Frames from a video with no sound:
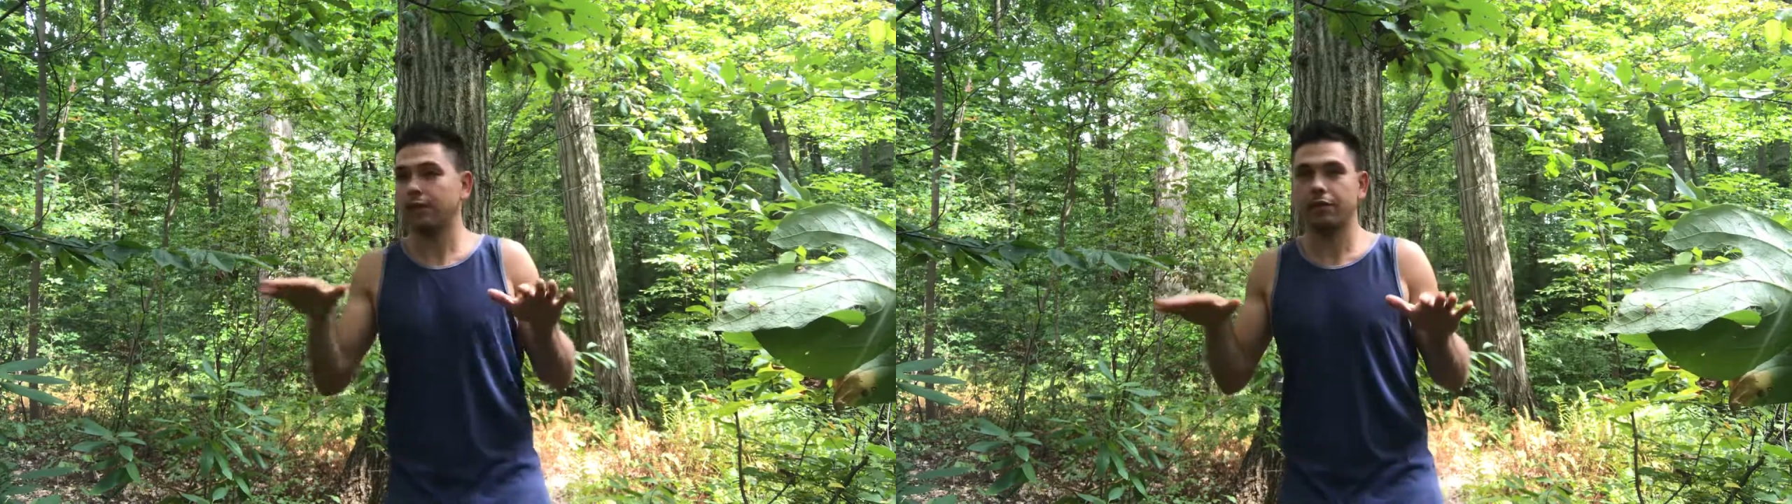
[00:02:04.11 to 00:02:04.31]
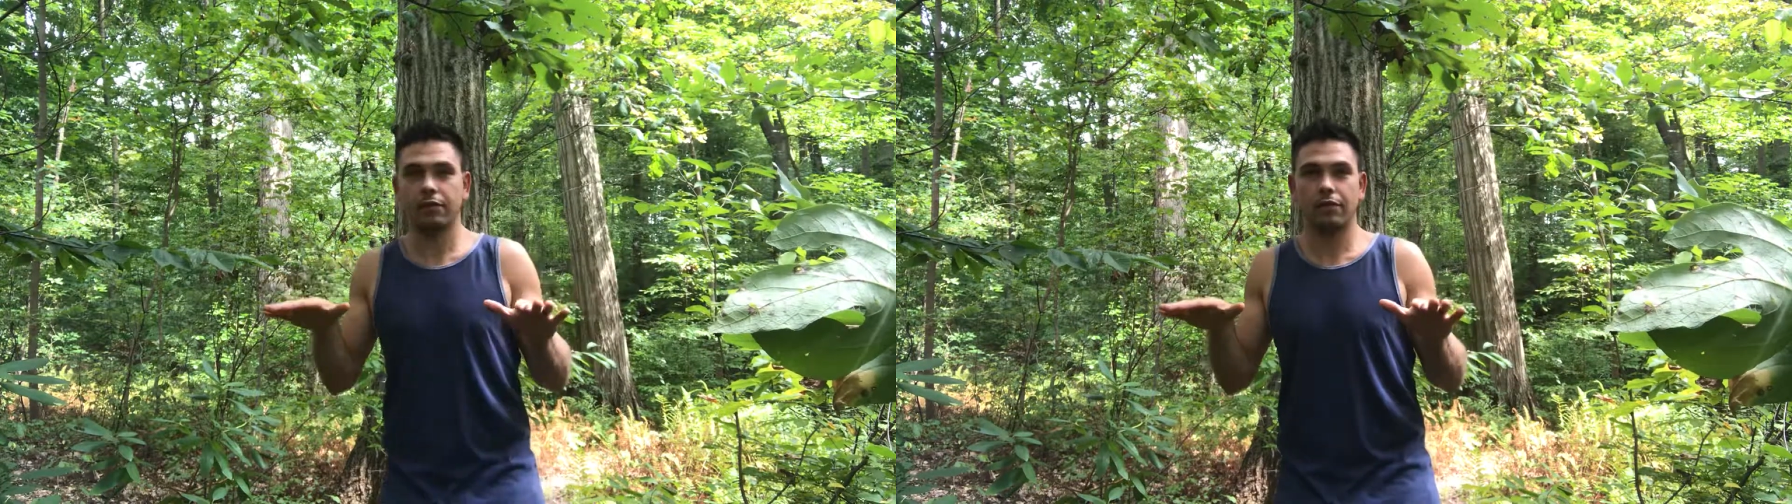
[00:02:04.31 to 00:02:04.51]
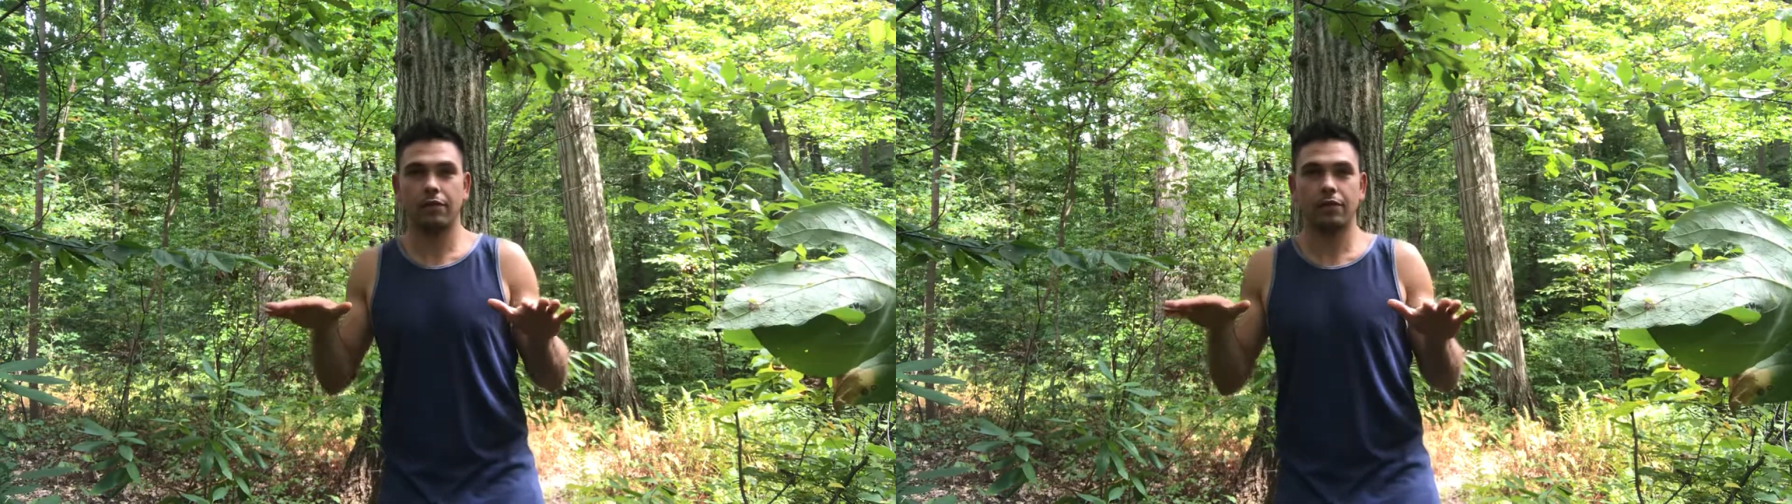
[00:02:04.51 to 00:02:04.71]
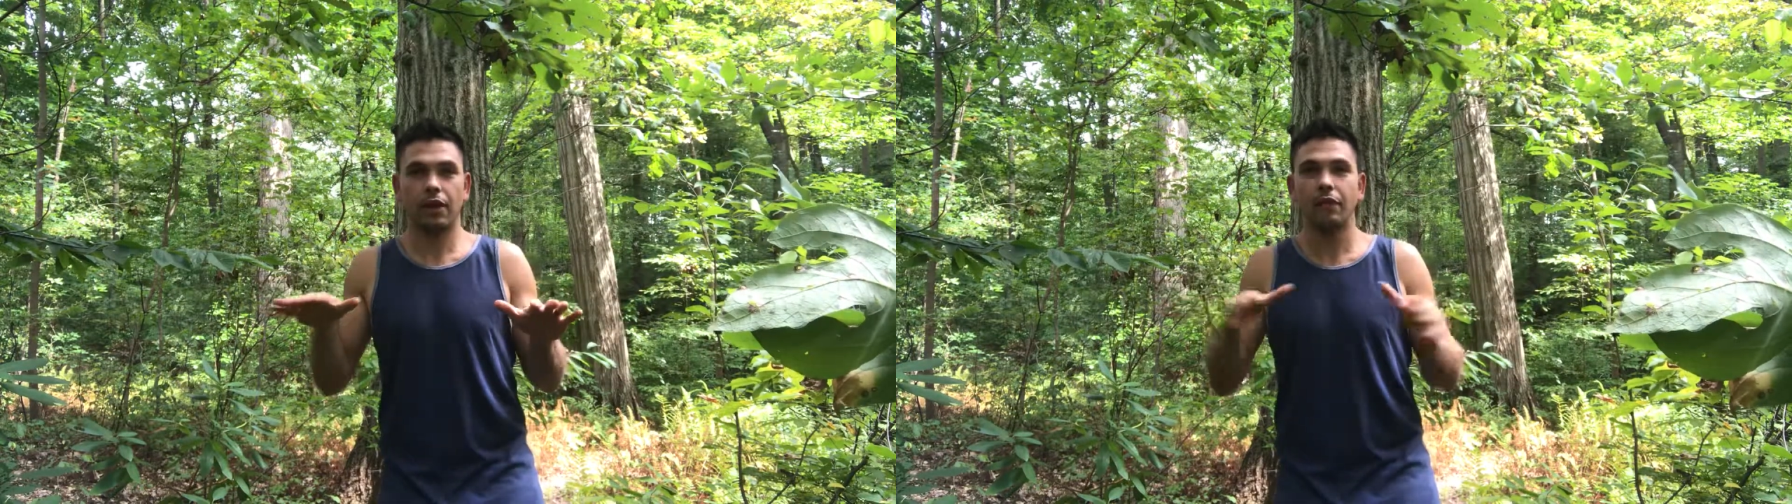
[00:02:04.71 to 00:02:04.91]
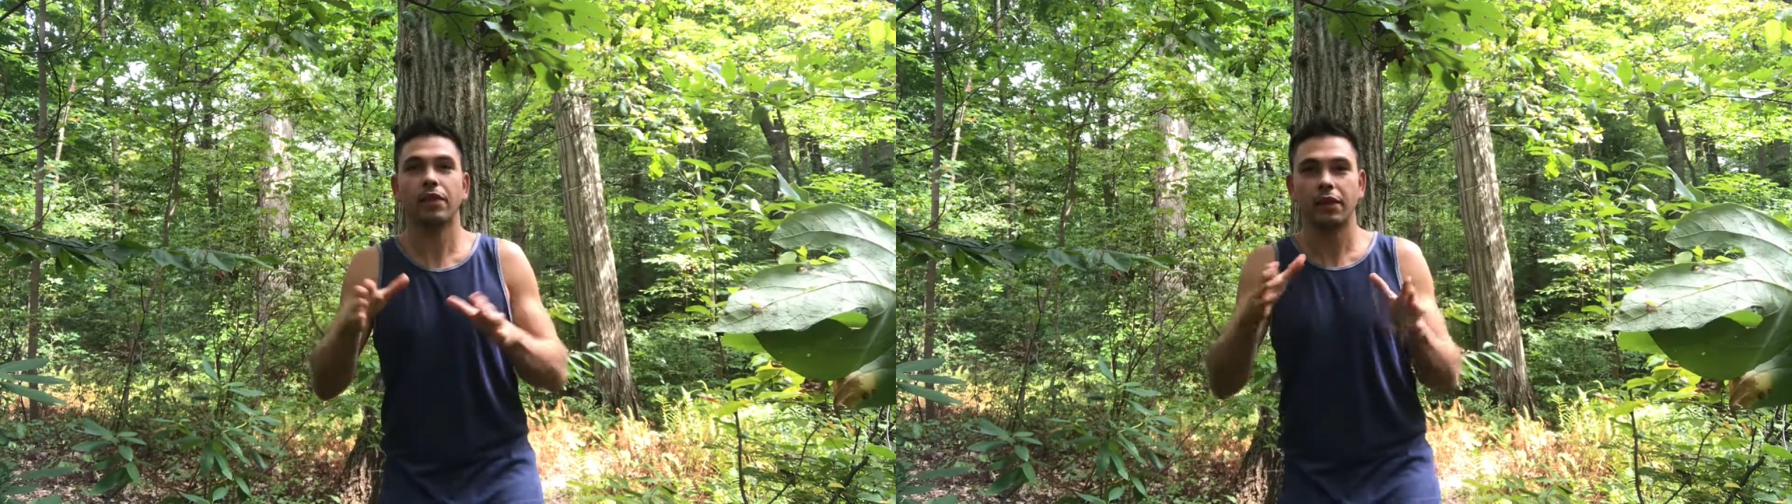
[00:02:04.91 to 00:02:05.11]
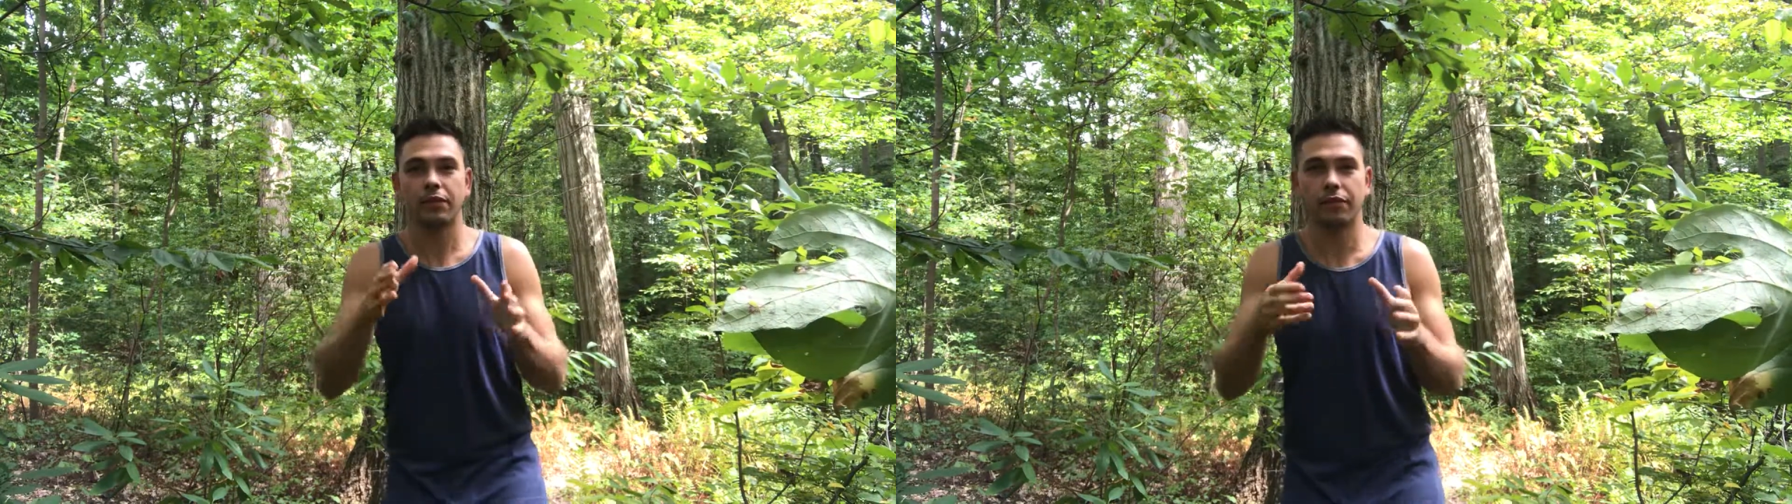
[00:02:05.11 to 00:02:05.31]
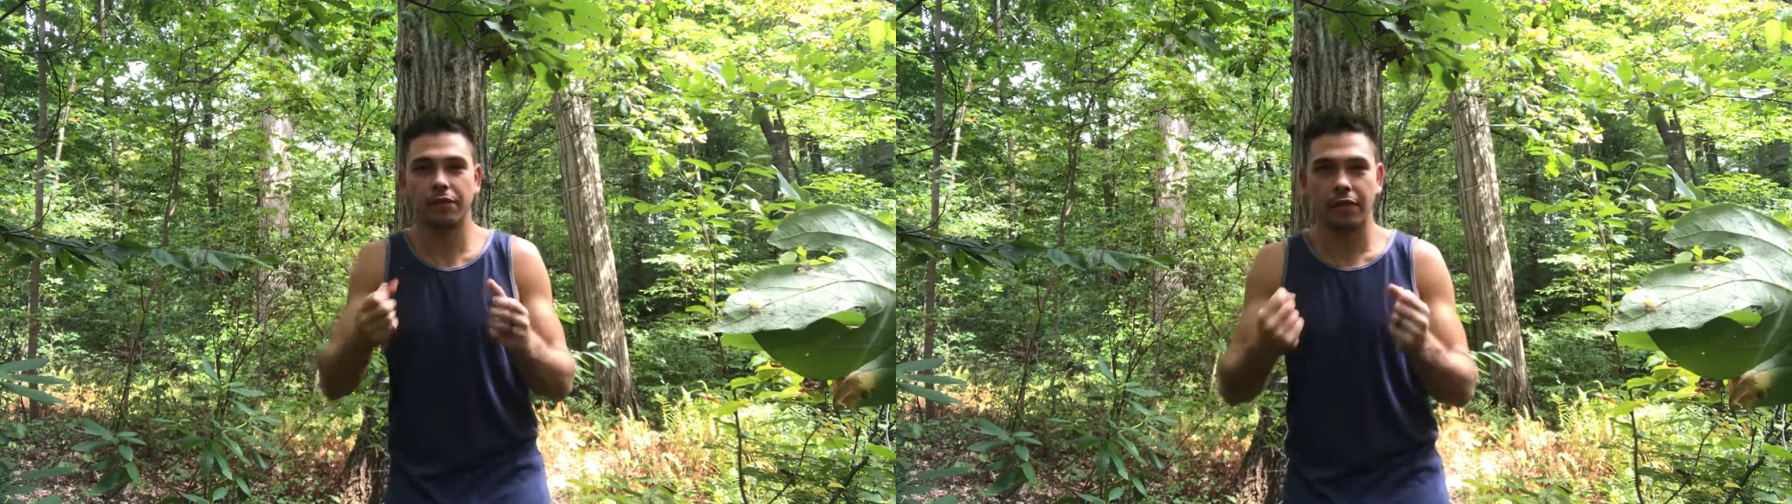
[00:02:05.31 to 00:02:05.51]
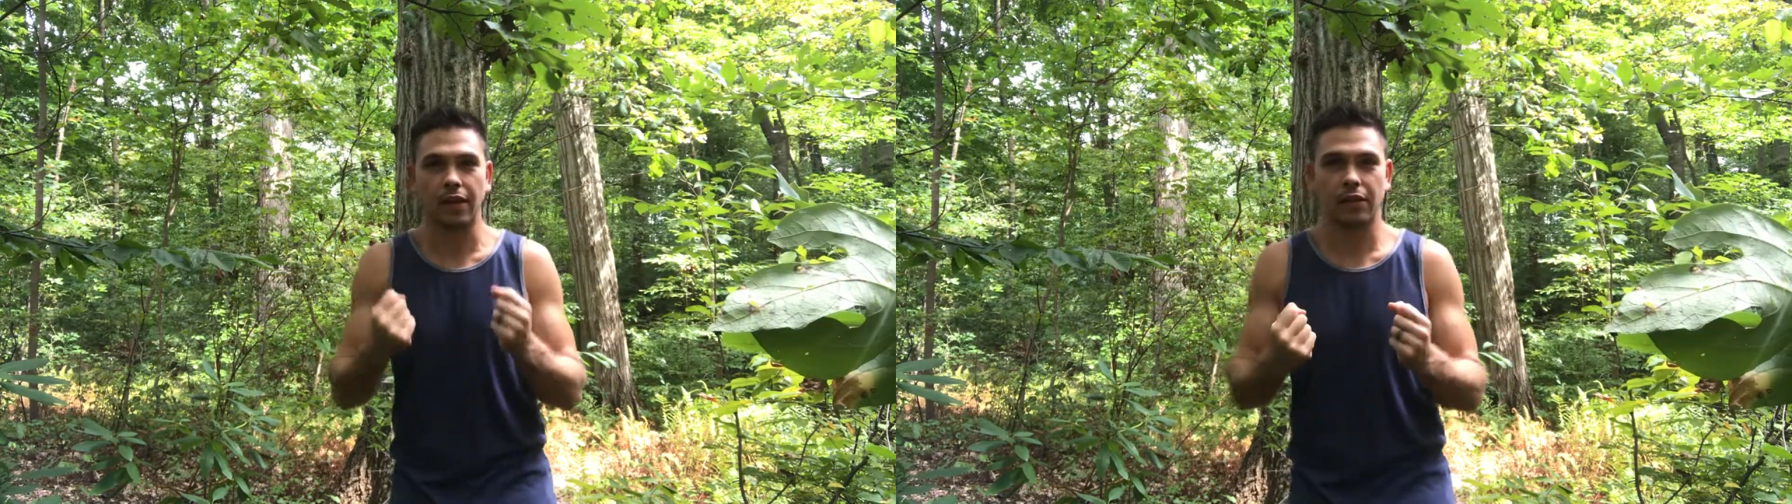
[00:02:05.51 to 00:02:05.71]
is
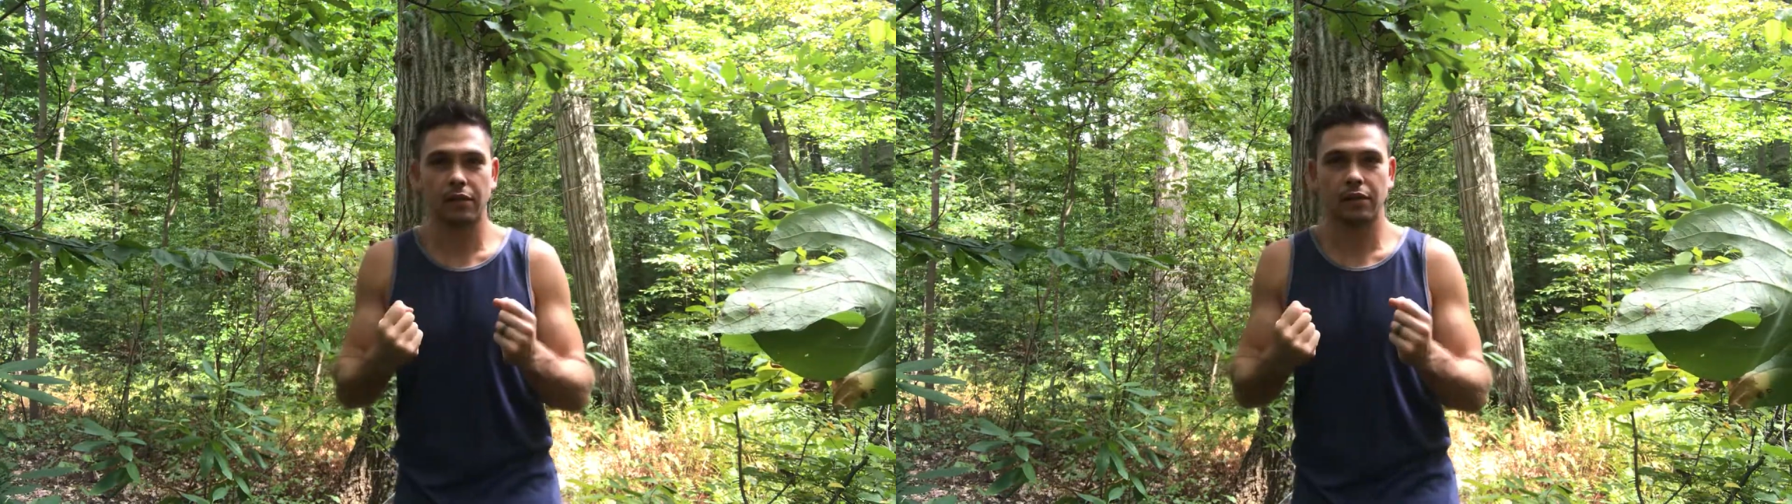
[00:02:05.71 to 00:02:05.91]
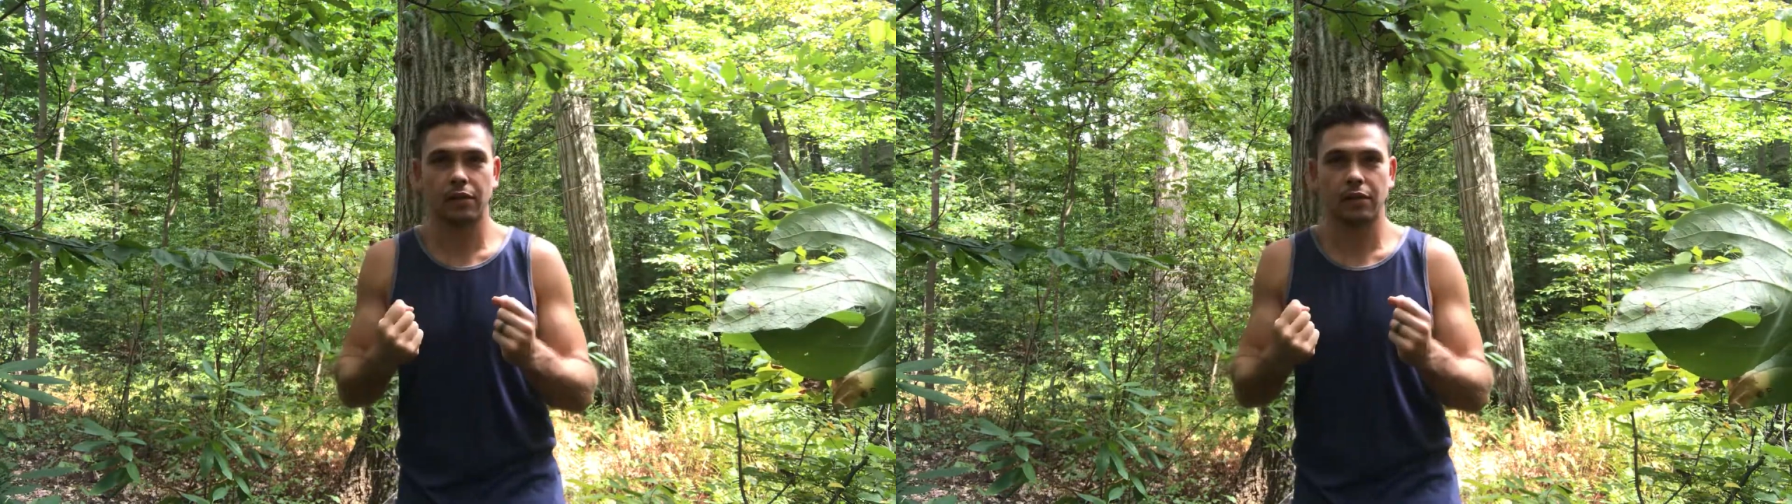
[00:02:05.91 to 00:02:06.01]
fit.